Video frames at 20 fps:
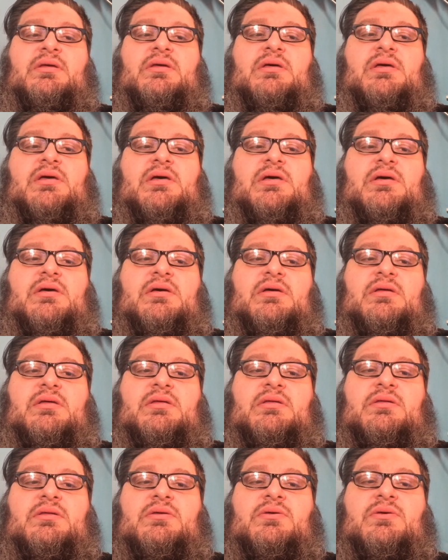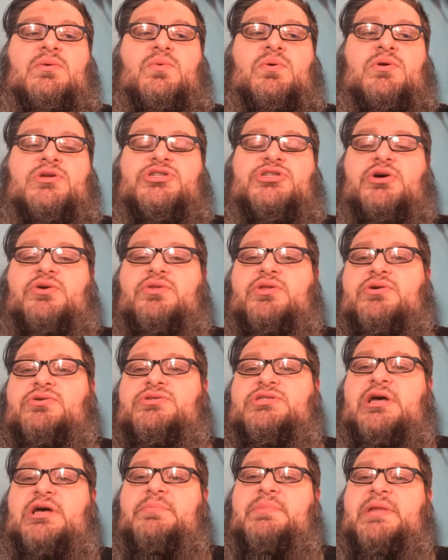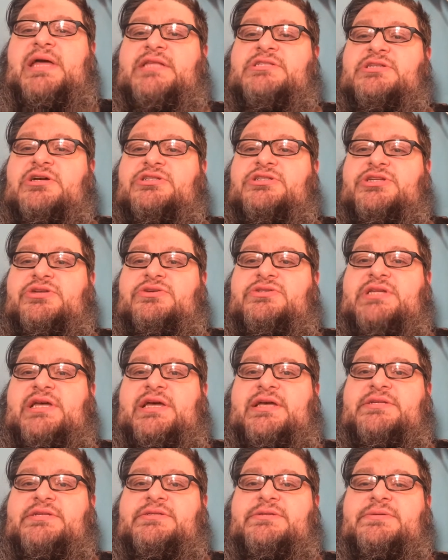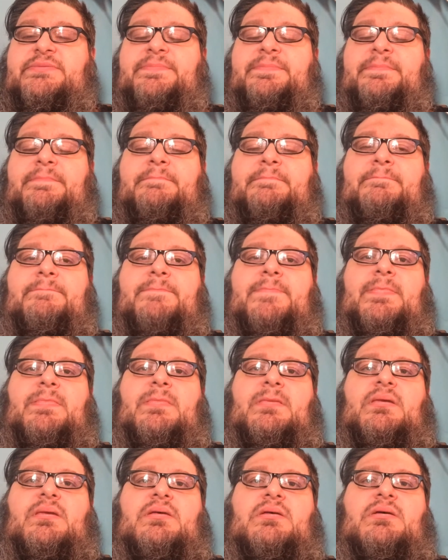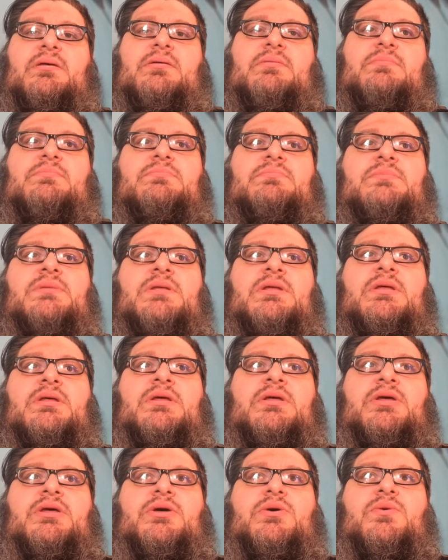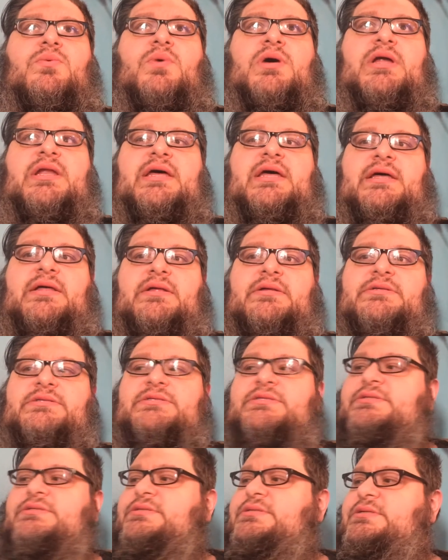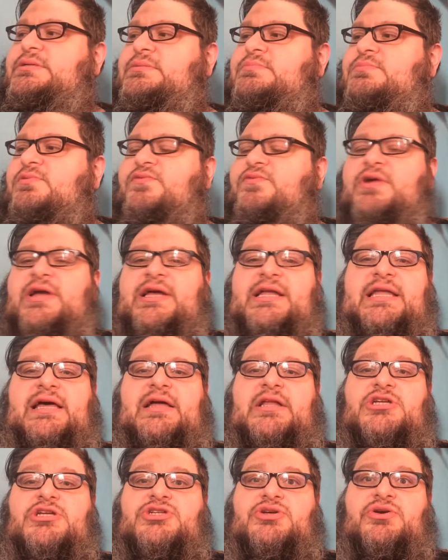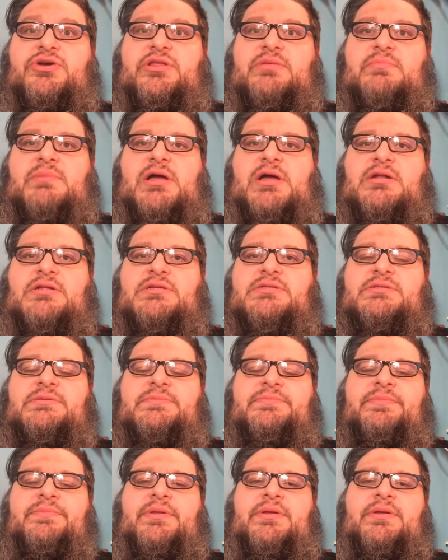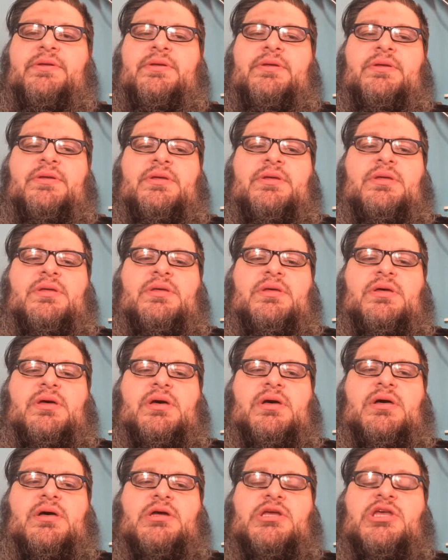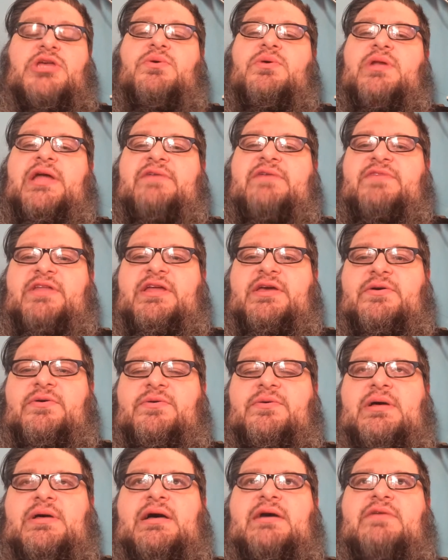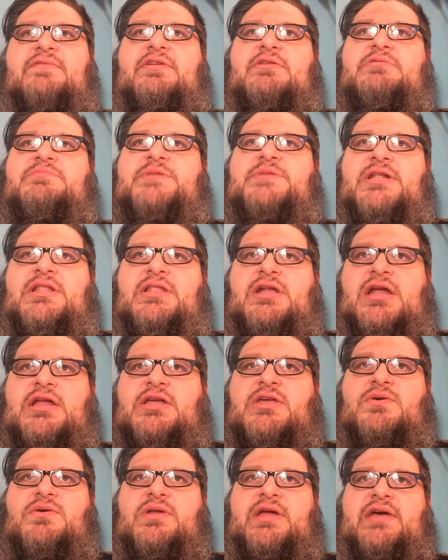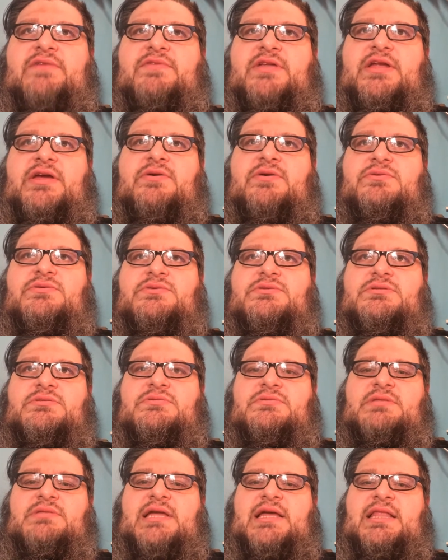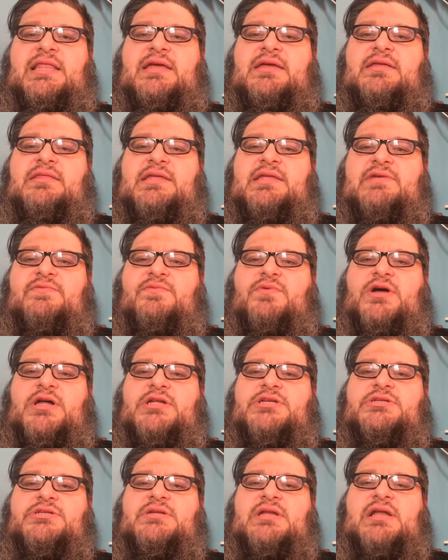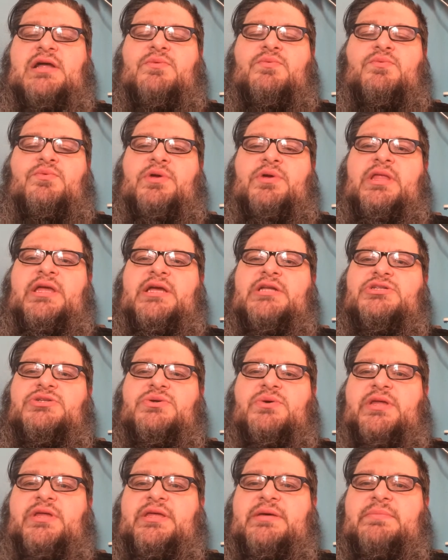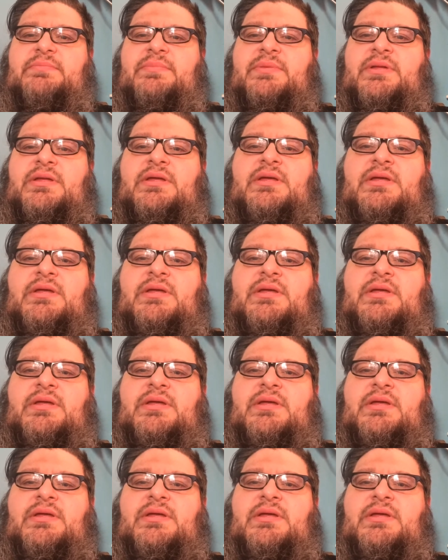uh, show those updates on Tuesdays. Um, what else before I get down and show you the models? uh, Q&A video. Uh, there's been a lot of Q&A videos lately that I've watched, and I really enjoy them